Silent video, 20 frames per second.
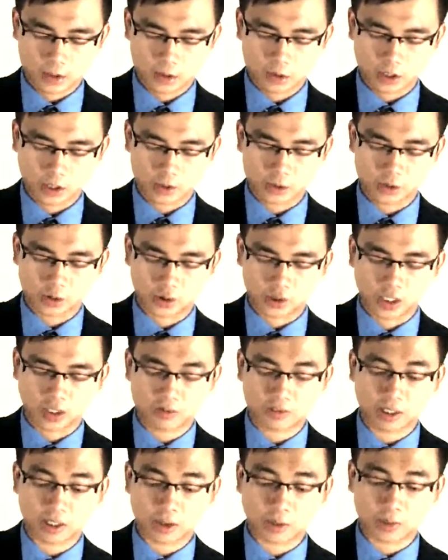trying to
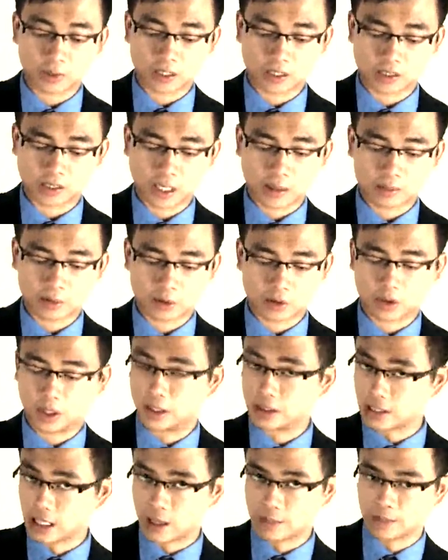give a little bit of example to
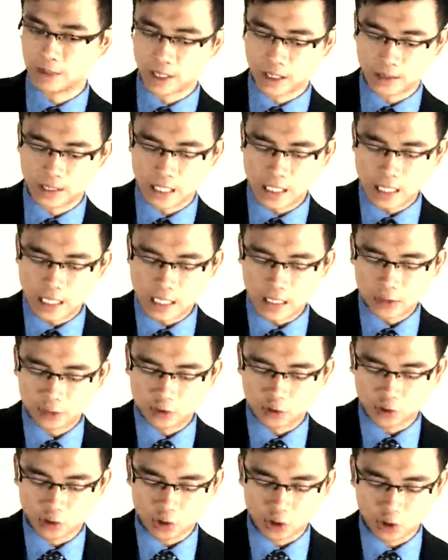examiner
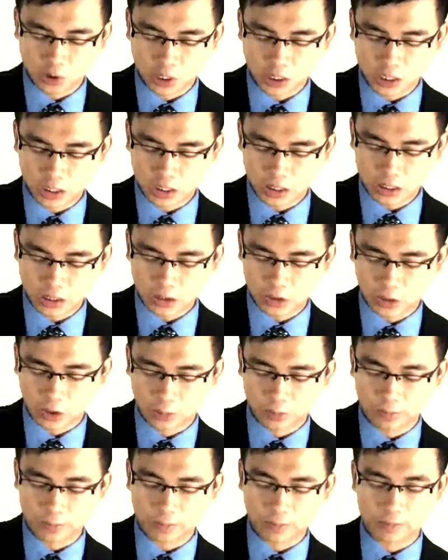to,
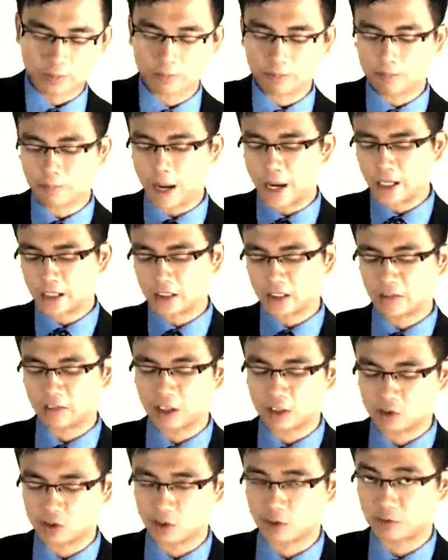make the
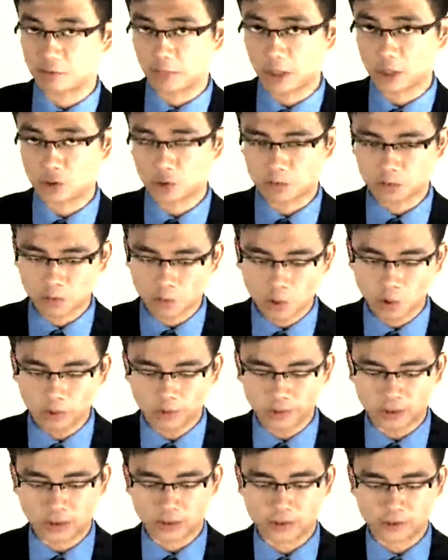financial information more
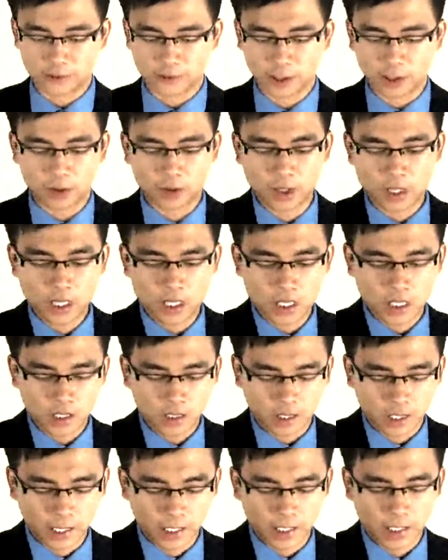useful,
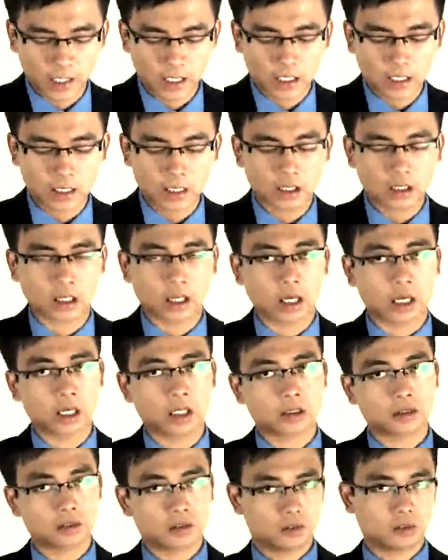okay,
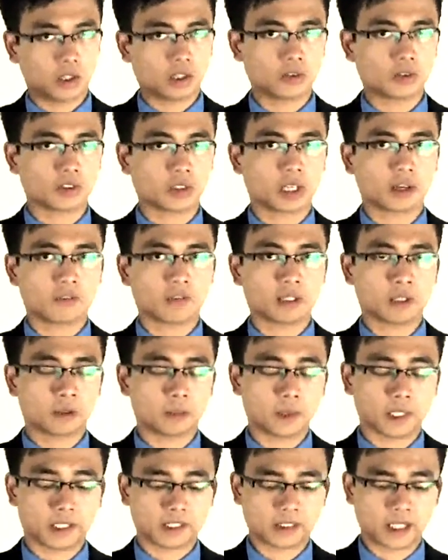trying to give a little
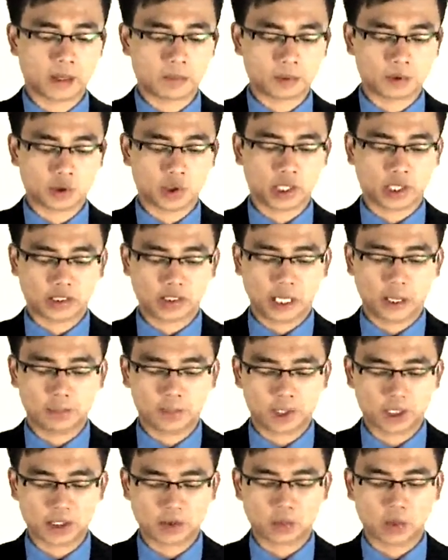bit of example to
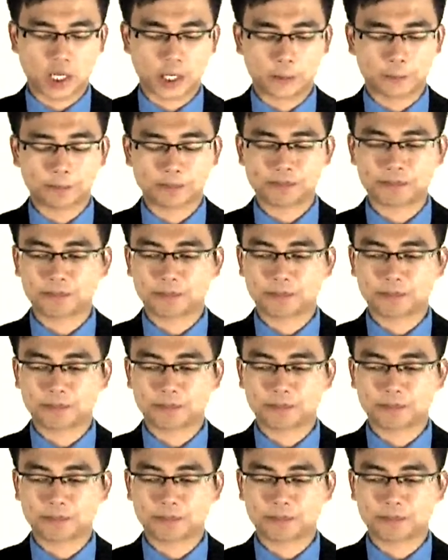examiner as well.